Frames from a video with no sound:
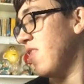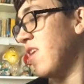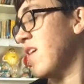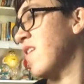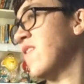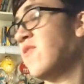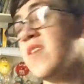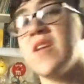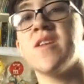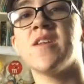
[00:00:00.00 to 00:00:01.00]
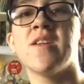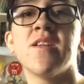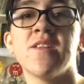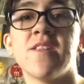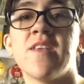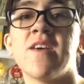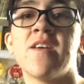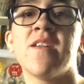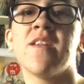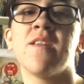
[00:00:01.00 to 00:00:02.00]
that Tiny didn't
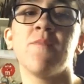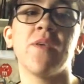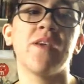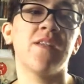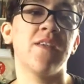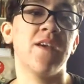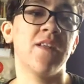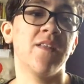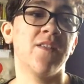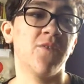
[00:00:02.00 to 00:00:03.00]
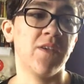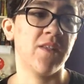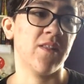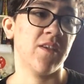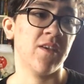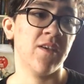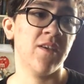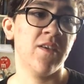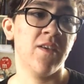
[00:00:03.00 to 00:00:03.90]
understand because he had it so easy.